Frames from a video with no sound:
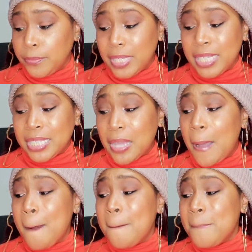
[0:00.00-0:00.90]
It's
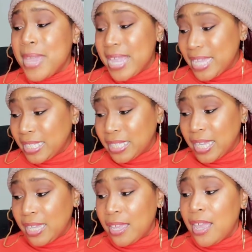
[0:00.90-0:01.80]

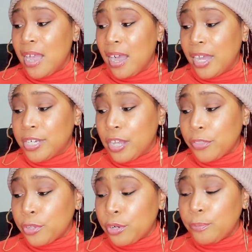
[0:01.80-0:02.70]
amazing.
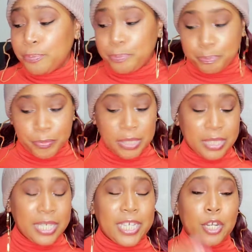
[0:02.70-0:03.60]
Another
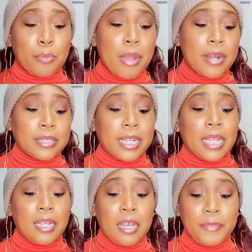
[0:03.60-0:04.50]
skincare product that
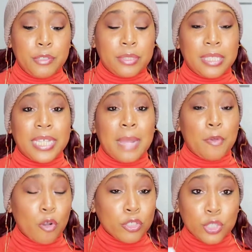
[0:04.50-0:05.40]
I love using that
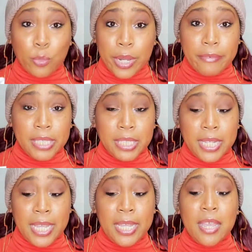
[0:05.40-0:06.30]
I'm also wearing
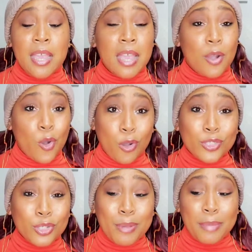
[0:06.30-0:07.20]
today,
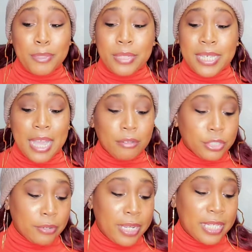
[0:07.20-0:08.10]
also by Beauty
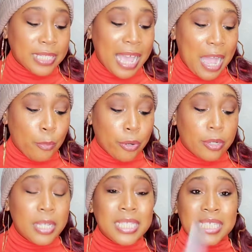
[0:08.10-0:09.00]
Counter, is
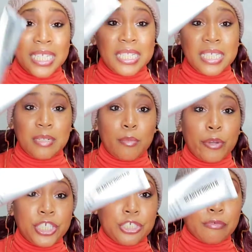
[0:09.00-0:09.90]
our tinted
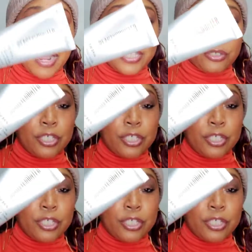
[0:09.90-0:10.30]
moisturizer.